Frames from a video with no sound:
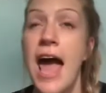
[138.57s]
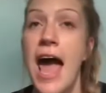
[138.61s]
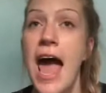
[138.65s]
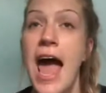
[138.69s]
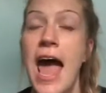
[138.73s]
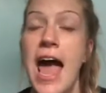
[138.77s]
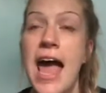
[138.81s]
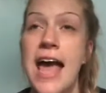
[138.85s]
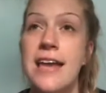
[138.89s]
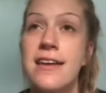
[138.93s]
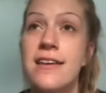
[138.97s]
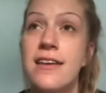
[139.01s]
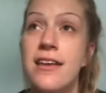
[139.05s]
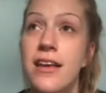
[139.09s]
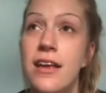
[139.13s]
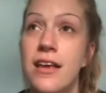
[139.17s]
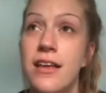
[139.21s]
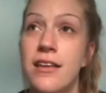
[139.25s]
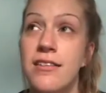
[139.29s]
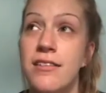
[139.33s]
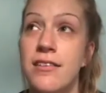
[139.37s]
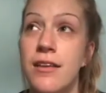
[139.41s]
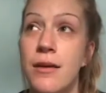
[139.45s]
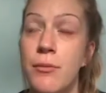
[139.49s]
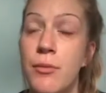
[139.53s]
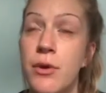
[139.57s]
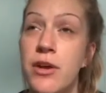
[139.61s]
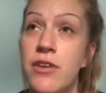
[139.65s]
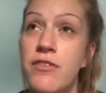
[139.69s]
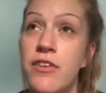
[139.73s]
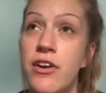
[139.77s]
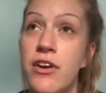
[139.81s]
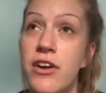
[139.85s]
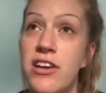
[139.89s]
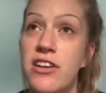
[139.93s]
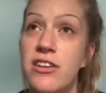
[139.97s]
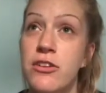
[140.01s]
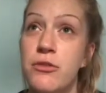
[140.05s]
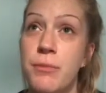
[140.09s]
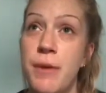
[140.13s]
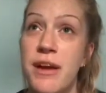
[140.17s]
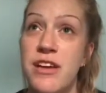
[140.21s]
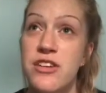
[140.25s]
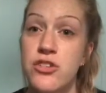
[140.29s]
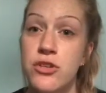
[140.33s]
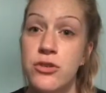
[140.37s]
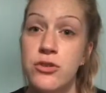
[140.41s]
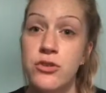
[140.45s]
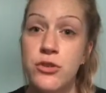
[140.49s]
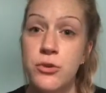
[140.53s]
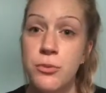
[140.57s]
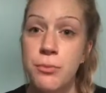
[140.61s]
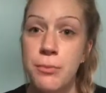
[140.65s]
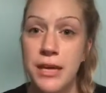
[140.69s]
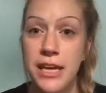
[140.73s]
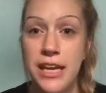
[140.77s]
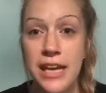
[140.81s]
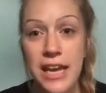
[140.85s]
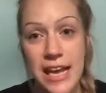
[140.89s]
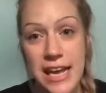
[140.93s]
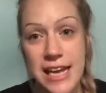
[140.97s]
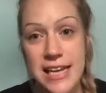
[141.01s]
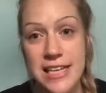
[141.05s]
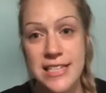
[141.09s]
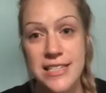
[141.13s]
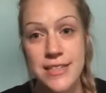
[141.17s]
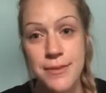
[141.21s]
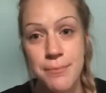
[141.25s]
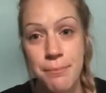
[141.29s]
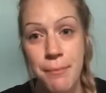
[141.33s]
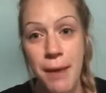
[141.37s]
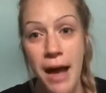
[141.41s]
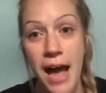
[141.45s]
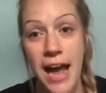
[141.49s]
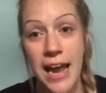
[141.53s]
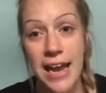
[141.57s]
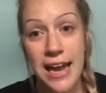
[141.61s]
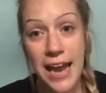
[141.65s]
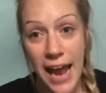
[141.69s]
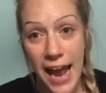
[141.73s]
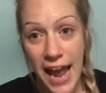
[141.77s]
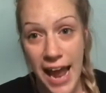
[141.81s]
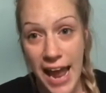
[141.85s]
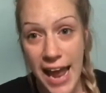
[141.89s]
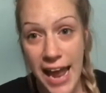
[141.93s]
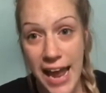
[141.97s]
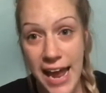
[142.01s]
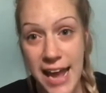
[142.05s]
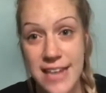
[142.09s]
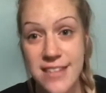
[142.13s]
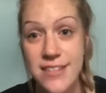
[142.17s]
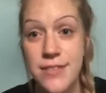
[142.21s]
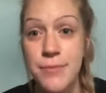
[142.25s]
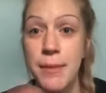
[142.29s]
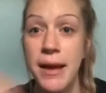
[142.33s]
and someone very special to me is my aunt.